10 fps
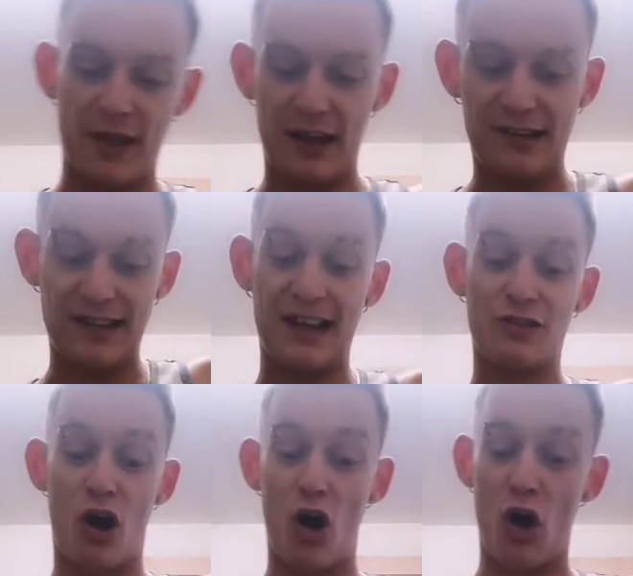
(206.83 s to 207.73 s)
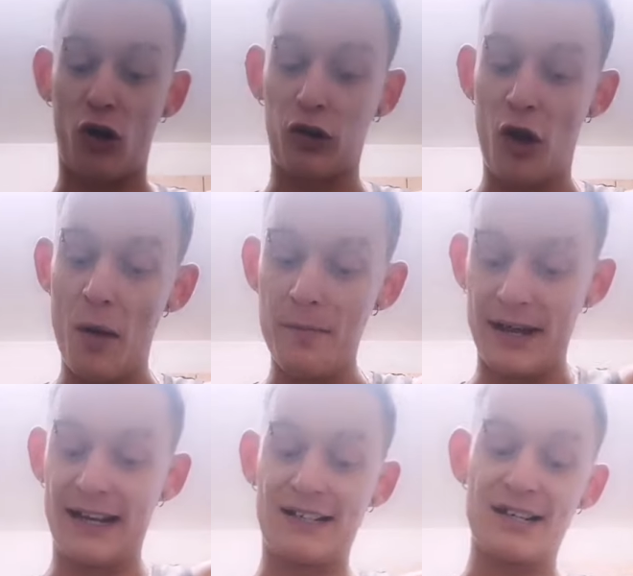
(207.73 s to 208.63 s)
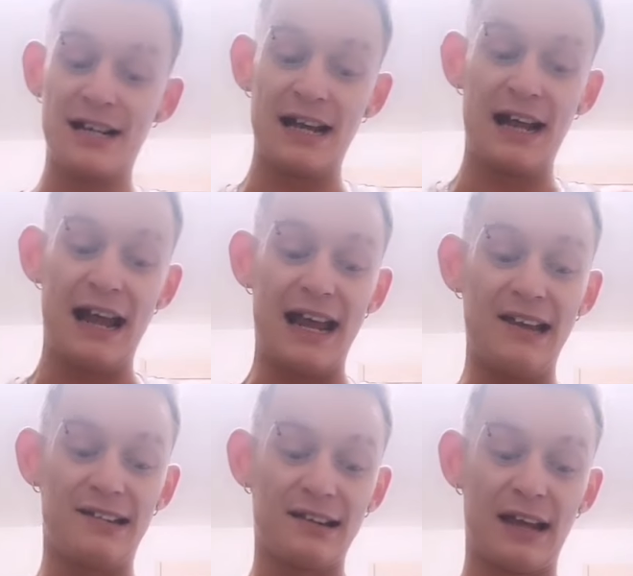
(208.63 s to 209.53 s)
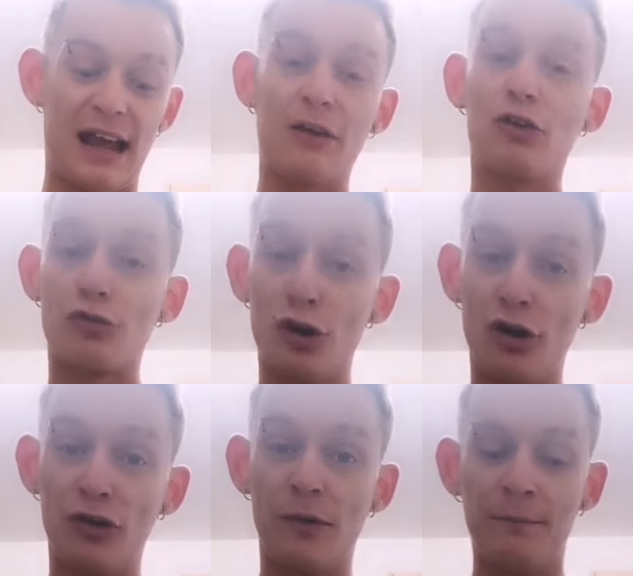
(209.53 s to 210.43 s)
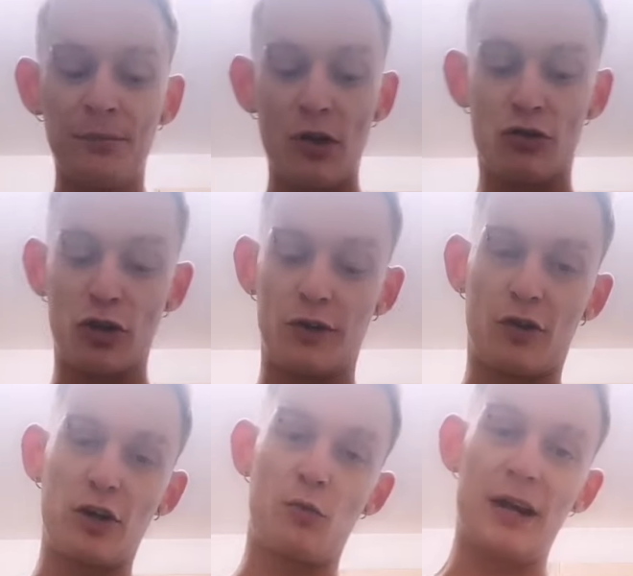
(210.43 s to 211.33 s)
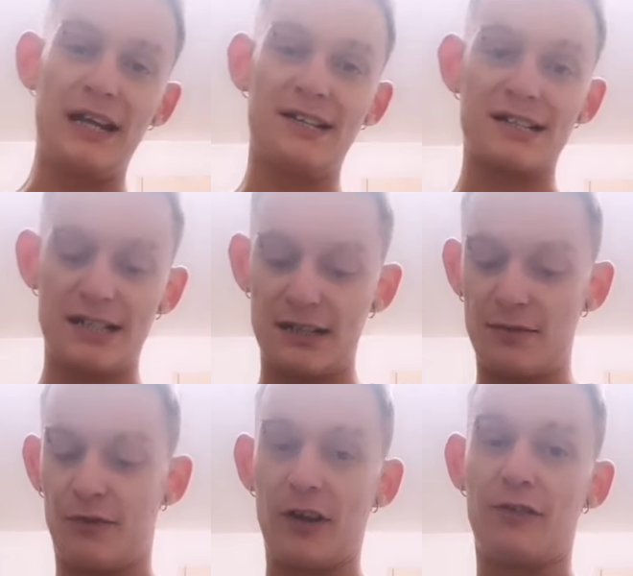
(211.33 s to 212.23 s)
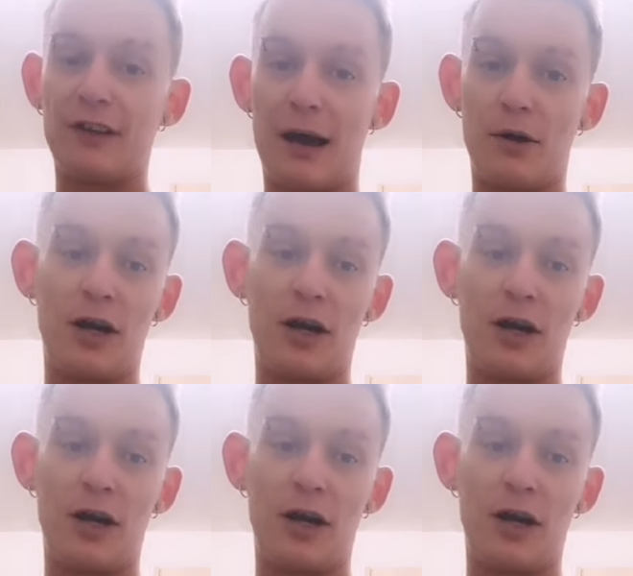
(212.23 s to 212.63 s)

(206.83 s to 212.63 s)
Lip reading: with this is all made easily and grown. So you've got your wheat for your